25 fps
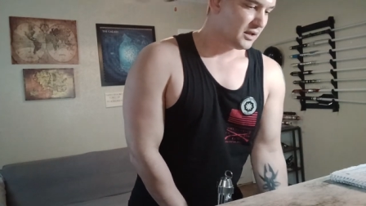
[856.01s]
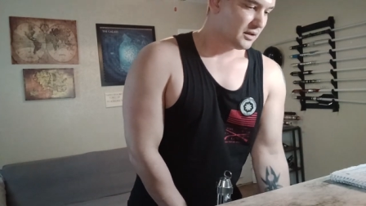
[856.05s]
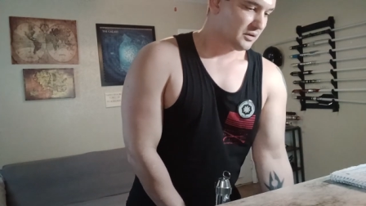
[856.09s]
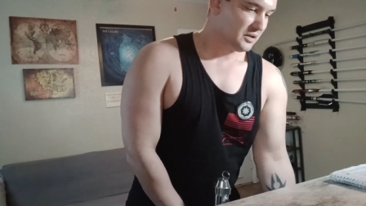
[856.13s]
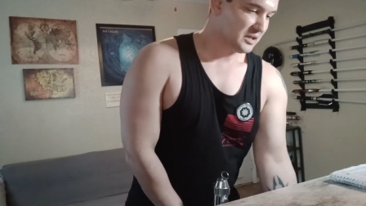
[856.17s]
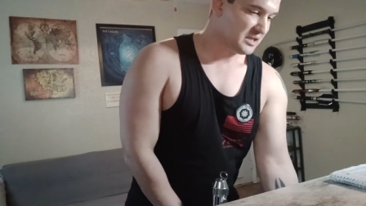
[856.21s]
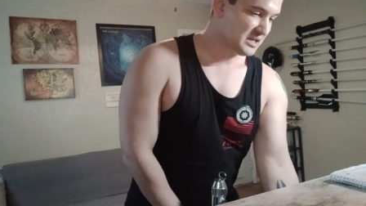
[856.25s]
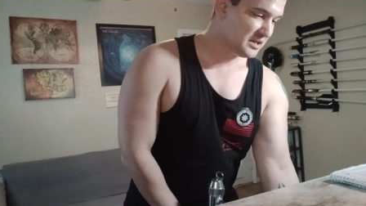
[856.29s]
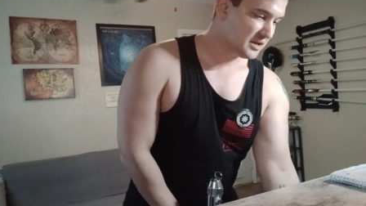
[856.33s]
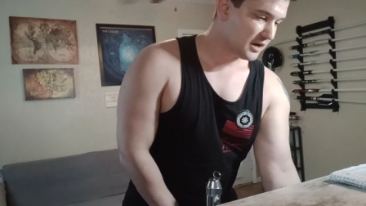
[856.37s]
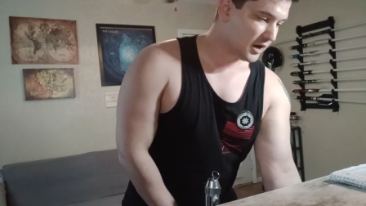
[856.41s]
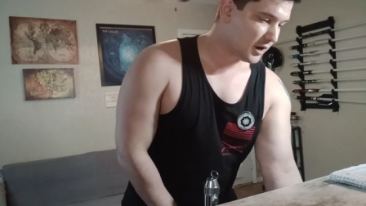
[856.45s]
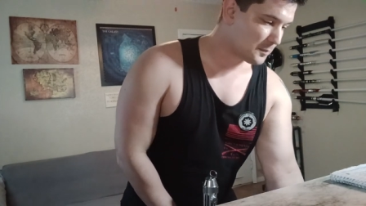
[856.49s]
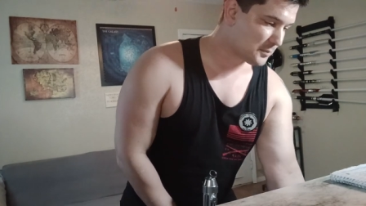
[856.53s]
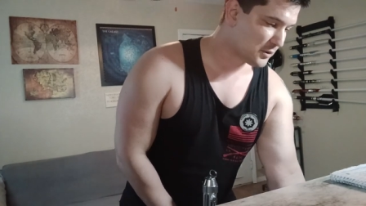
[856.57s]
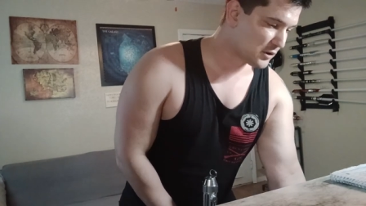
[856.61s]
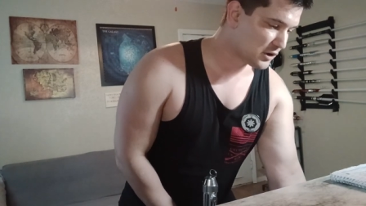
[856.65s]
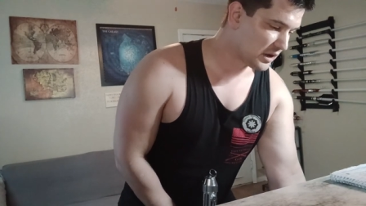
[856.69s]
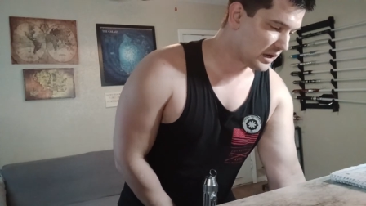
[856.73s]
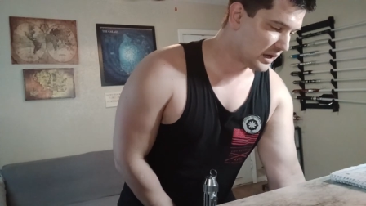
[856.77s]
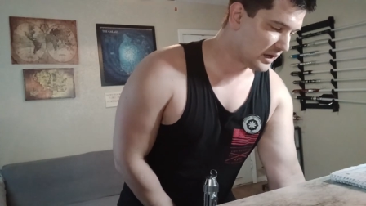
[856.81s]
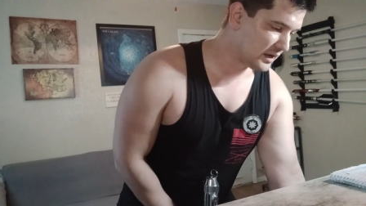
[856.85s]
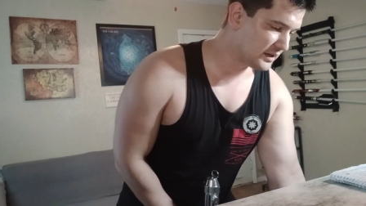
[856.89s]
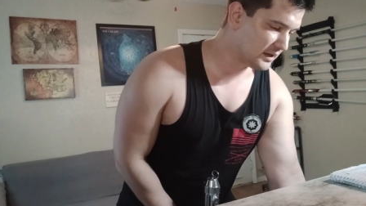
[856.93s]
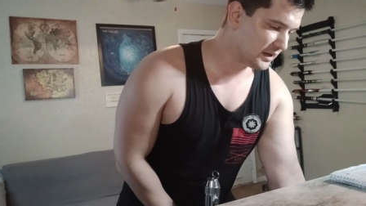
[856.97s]
lead
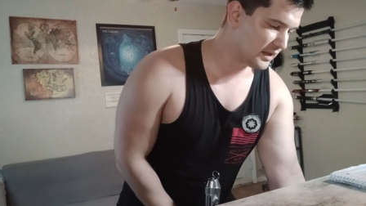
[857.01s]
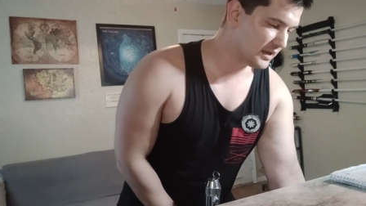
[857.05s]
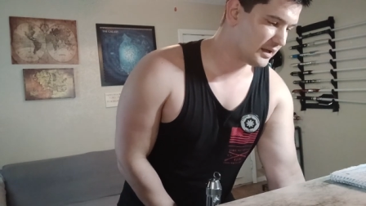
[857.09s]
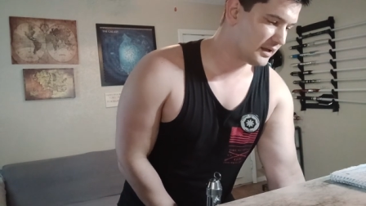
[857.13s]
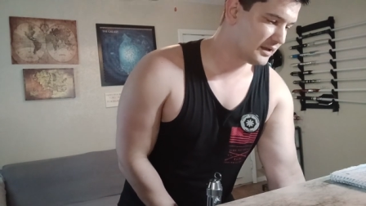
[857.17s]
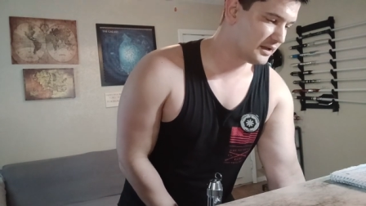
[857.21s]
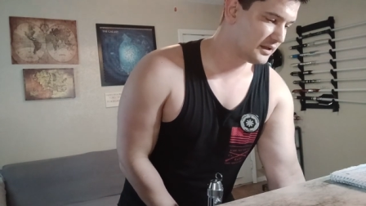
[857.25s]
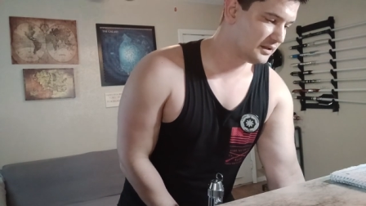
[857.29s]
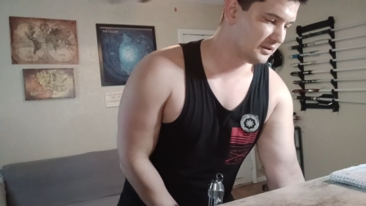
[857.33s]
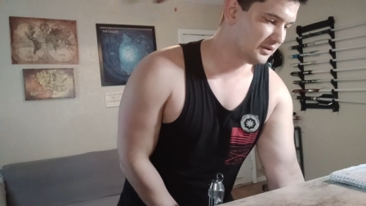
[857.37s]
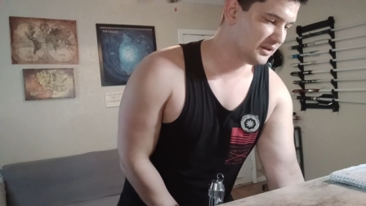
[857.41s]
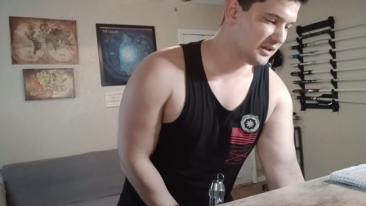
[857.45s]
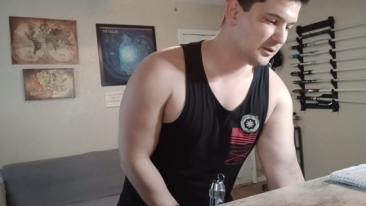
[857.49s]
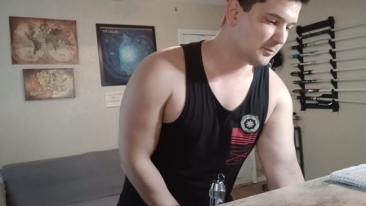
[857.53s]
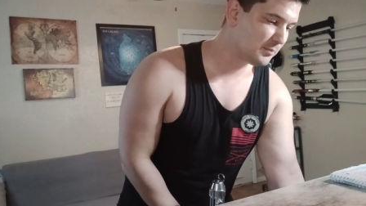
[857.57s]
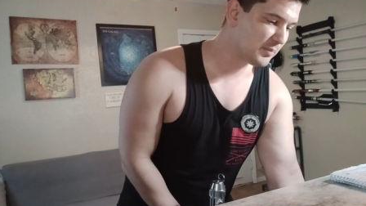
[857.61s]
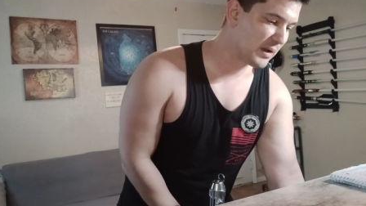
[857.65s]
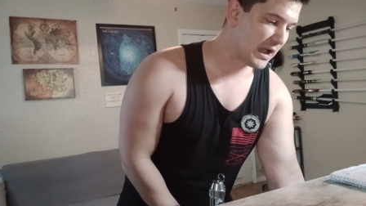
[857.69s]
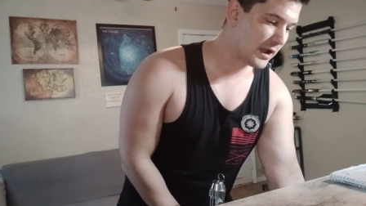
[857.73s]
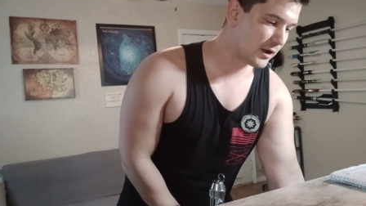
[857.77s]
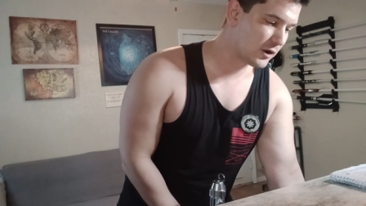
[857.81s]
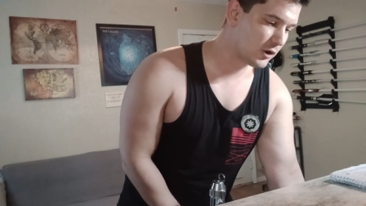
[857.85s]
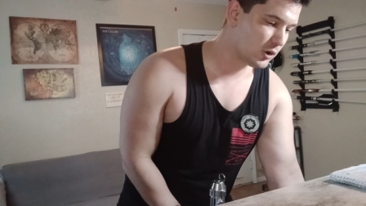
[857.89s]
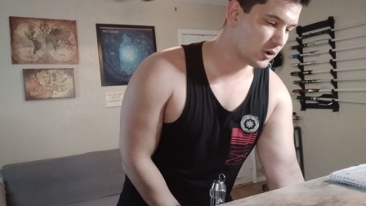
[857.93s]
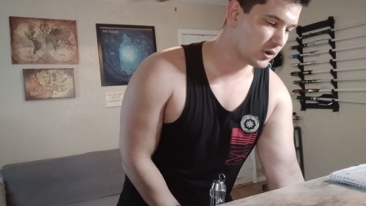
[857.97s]
uppercut, lead
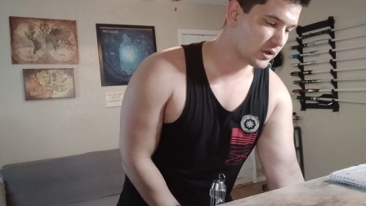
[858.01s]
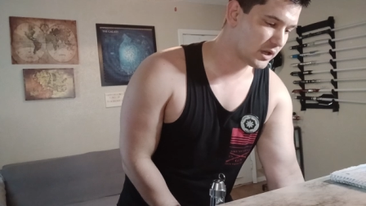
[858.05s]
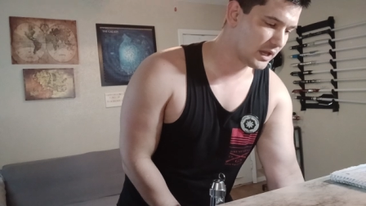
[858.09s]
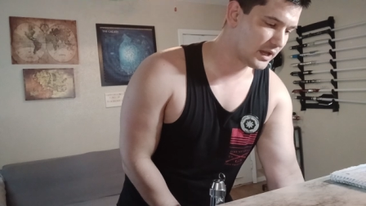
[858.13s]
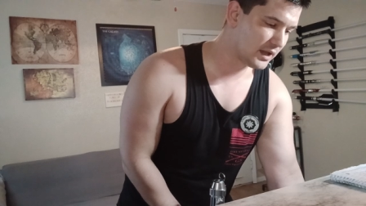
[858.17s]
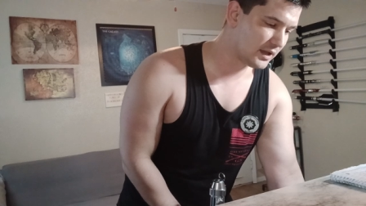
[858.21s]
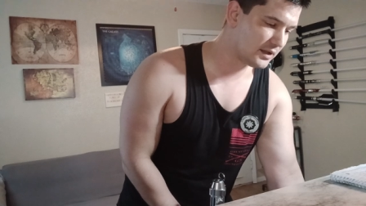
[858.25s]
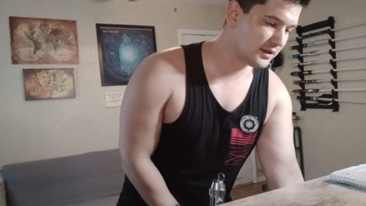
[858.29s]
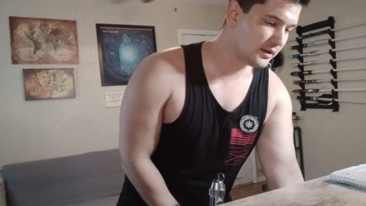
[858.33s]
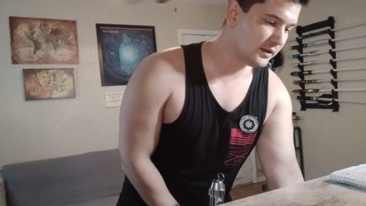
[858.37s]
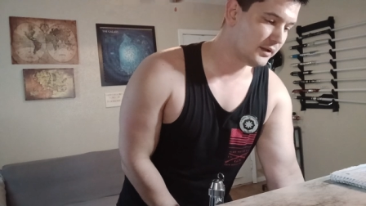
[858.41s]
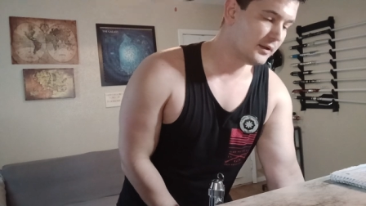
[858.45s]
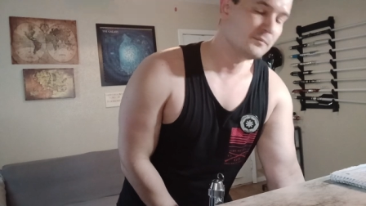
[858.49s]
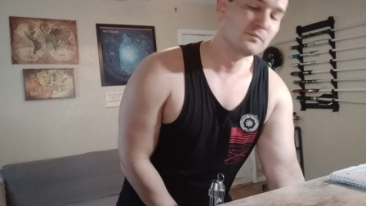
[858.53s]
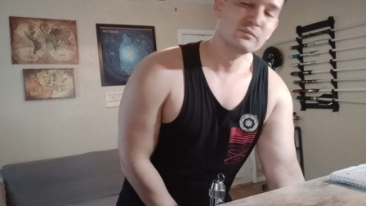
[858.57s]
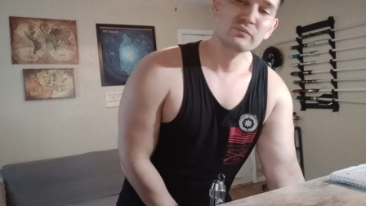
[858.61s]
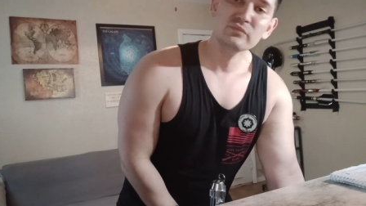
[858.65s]
back hook head,